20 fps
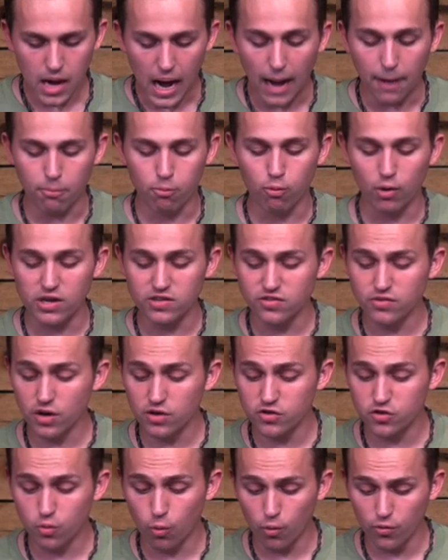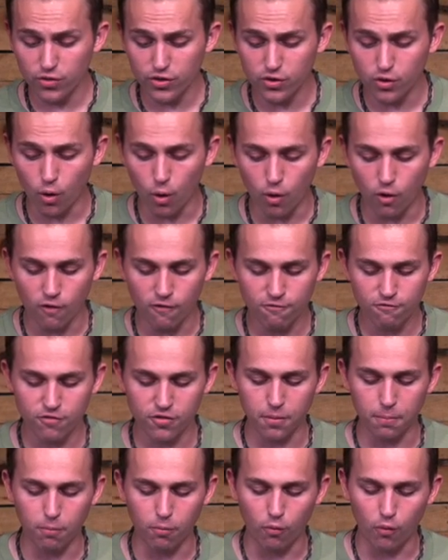I press on toward the goal
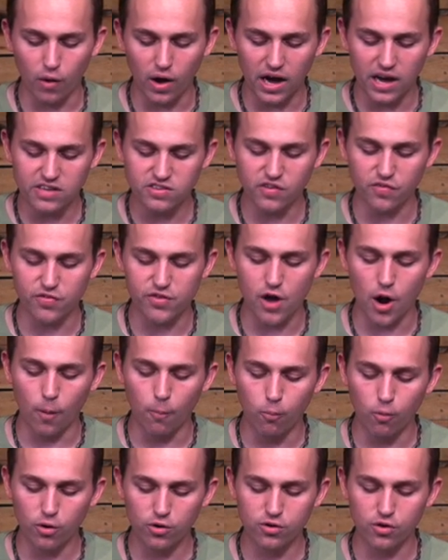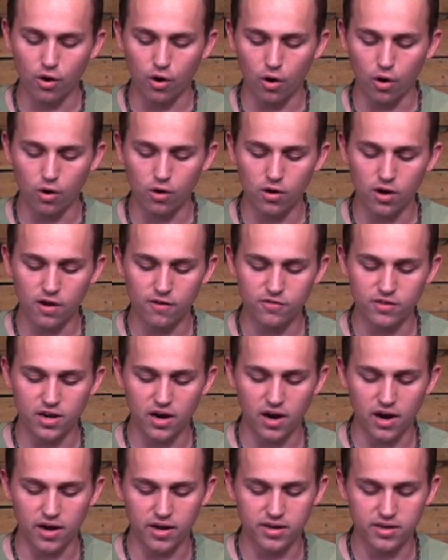for the prize of the upward call of
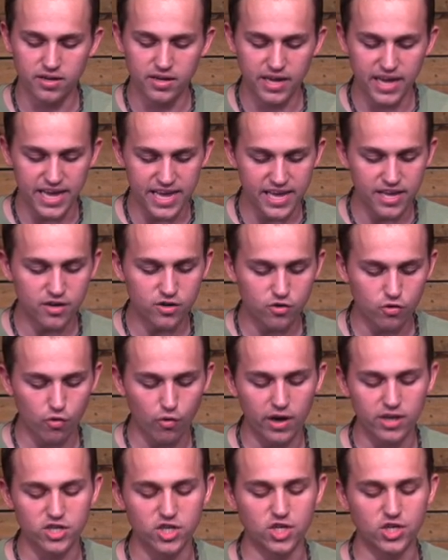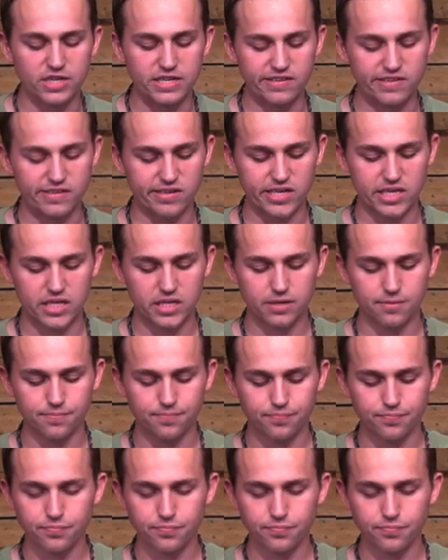God in Christ Jesus.